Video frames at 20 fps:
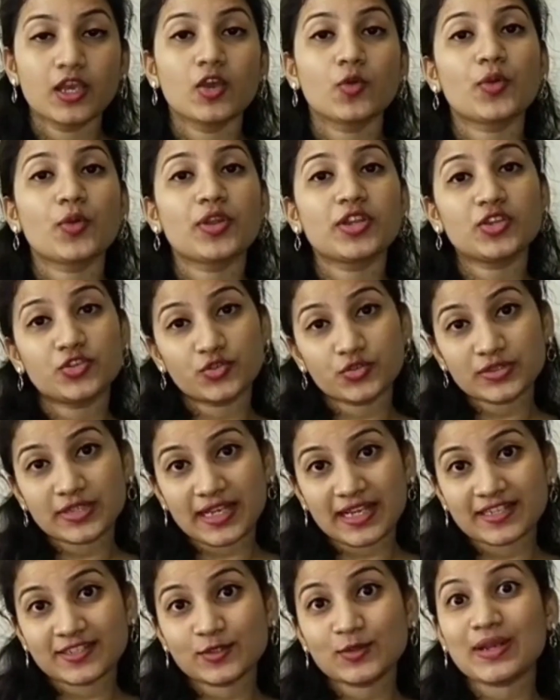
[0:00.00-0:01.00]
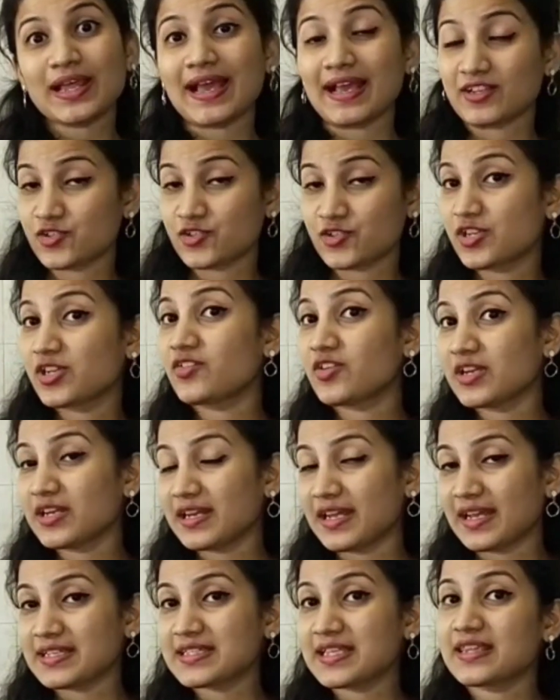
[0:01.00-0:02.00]
When you do that, you'll actually
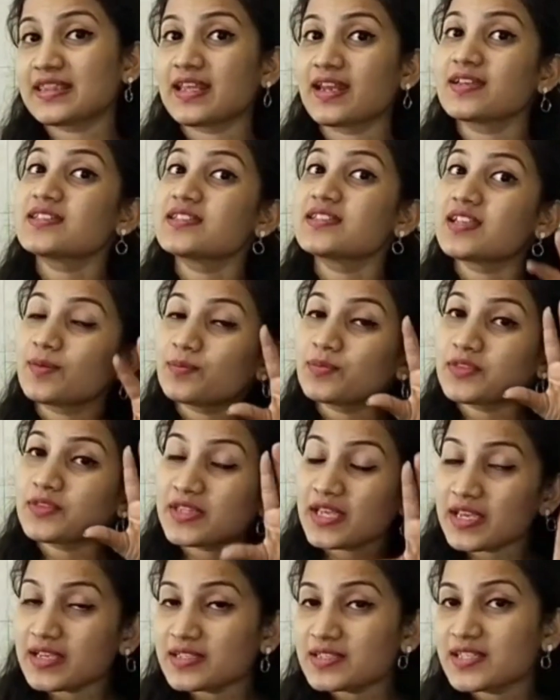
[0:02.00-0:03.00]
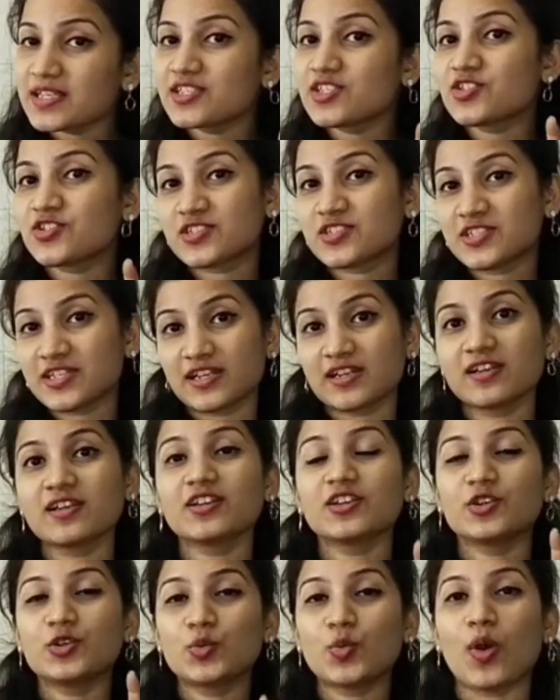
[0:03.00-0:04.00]
realize that there are some things that still
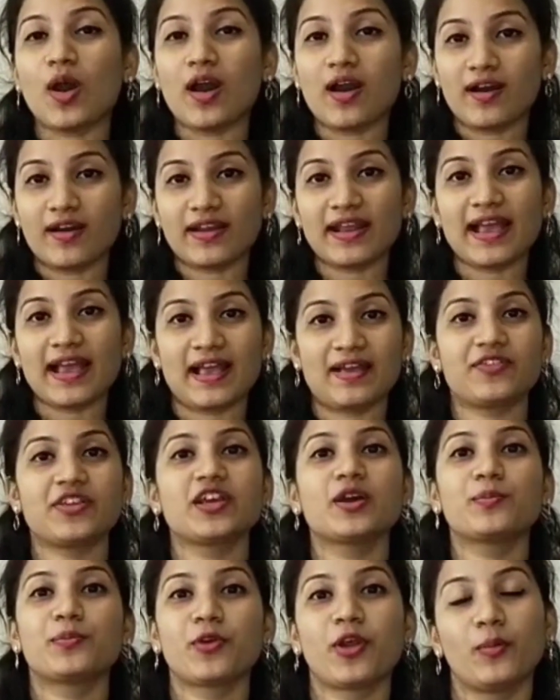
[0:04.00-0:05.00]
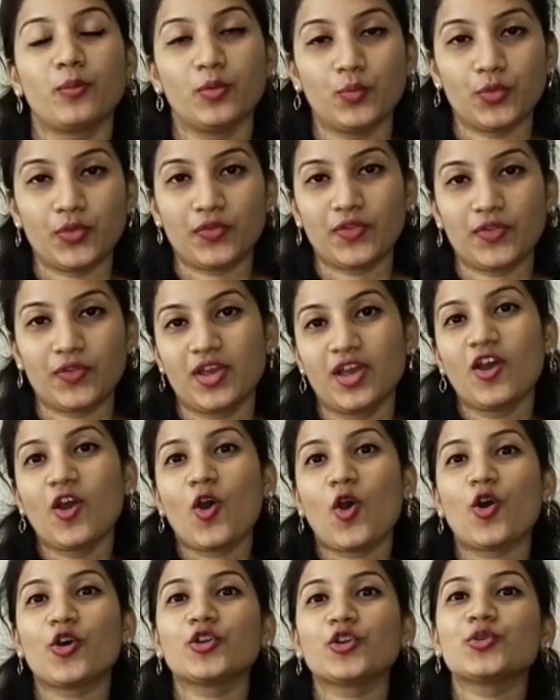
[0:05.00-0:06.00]
you are having a problem with,
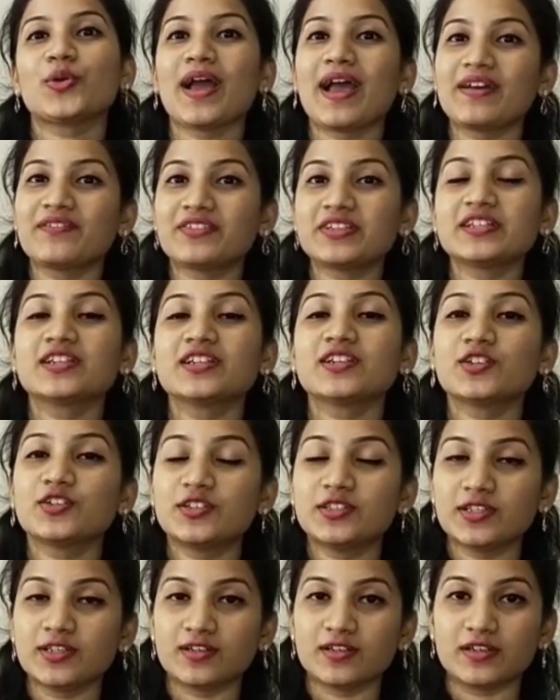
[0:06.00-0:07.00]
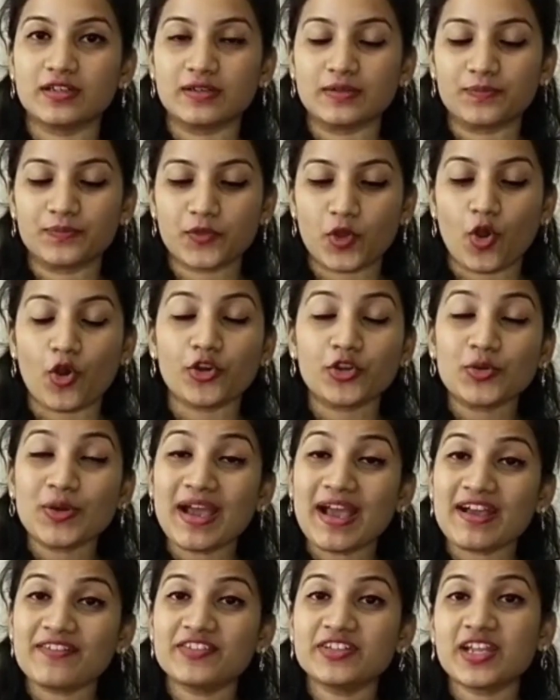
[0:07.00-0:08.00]
or you haven't
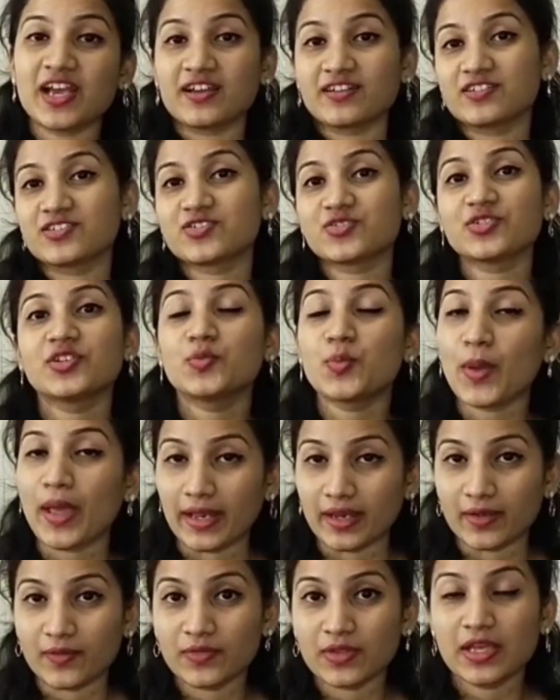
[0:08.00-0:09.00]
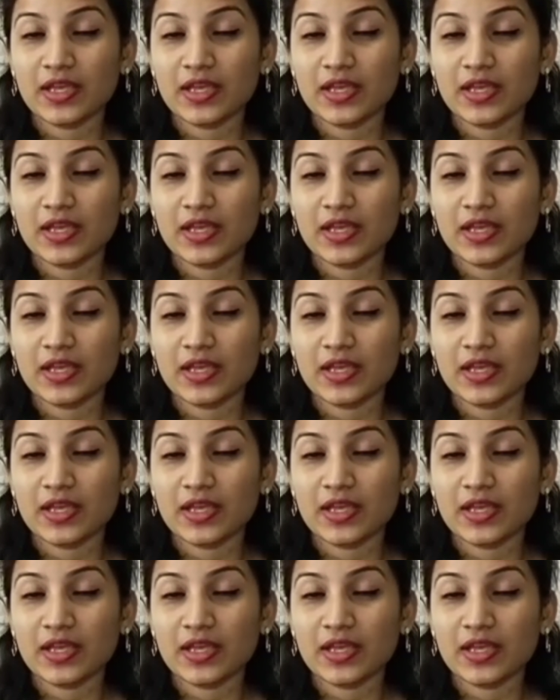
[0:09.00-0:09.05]
understood it well.